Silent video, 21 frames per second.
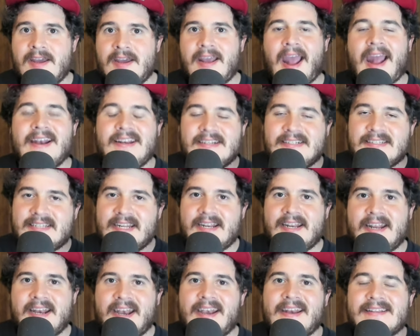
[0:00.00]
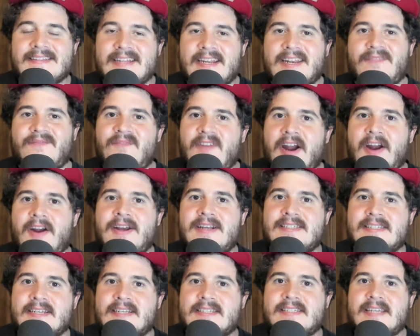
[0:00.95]
and he did it, and he did it very
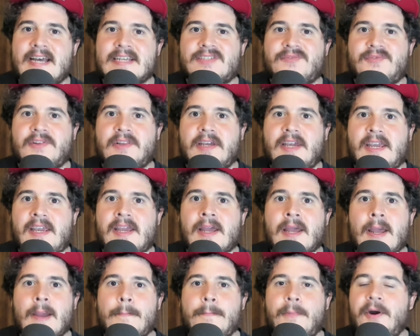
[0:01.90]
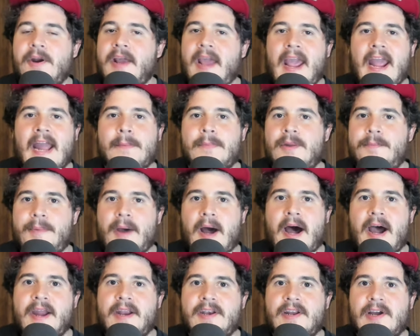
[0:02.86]
successfully, putting Hamlin
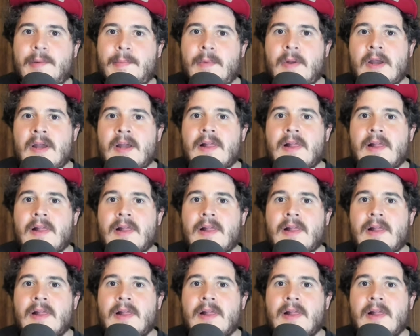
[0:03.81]
behind him.